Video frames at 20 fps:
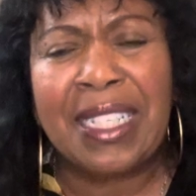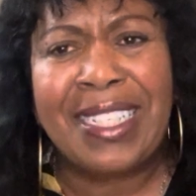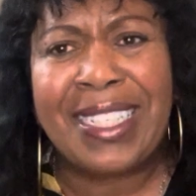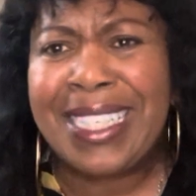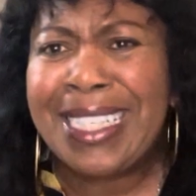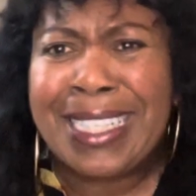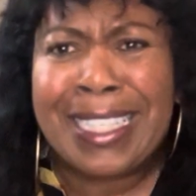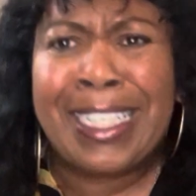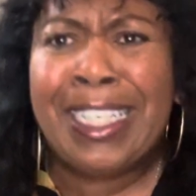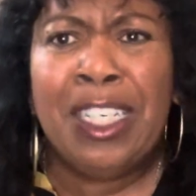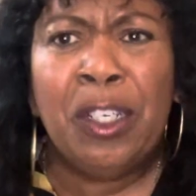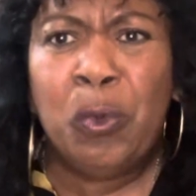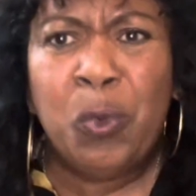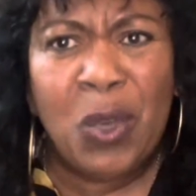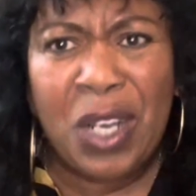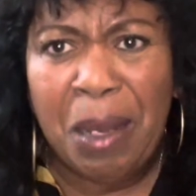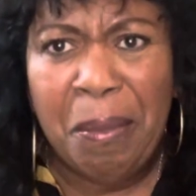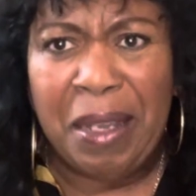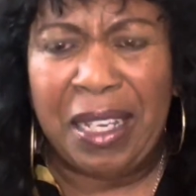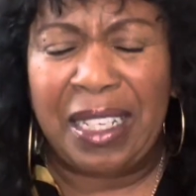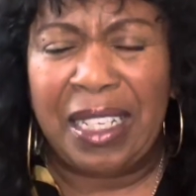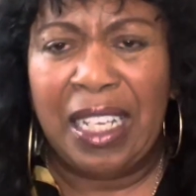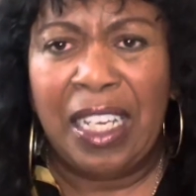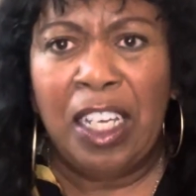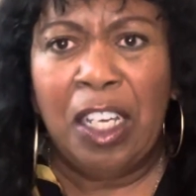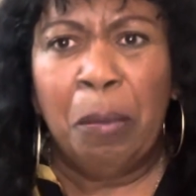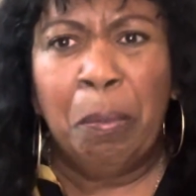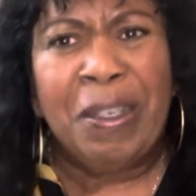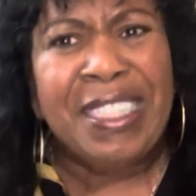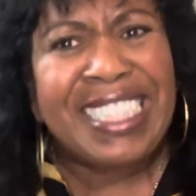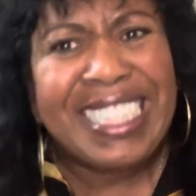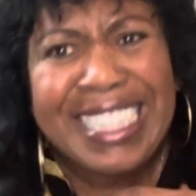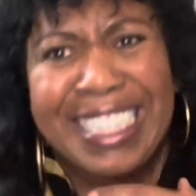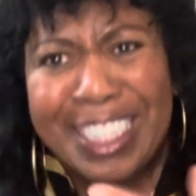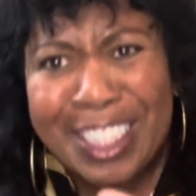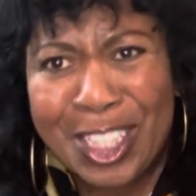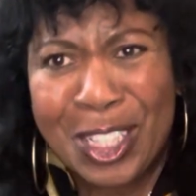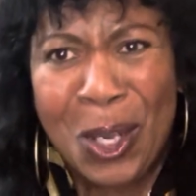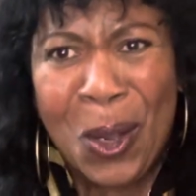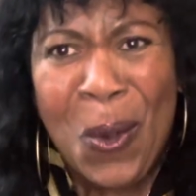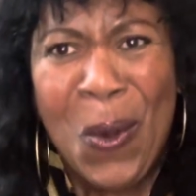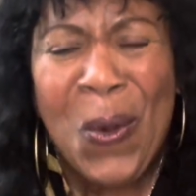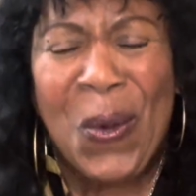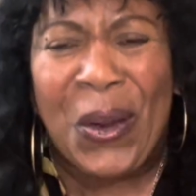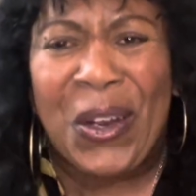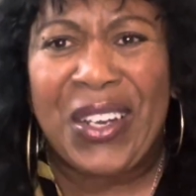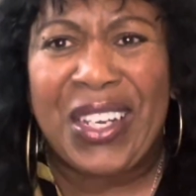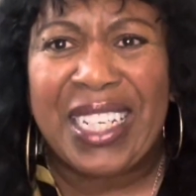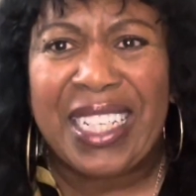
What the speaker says: She's a good woman, but she's torn.